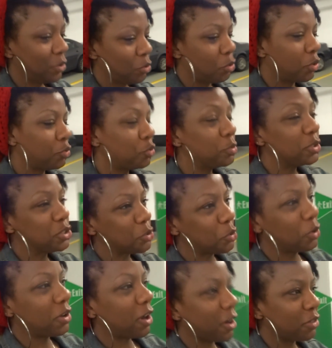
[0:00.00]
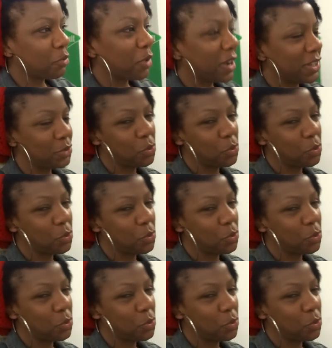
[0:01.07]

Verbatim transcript: or rheumatoid arthritis,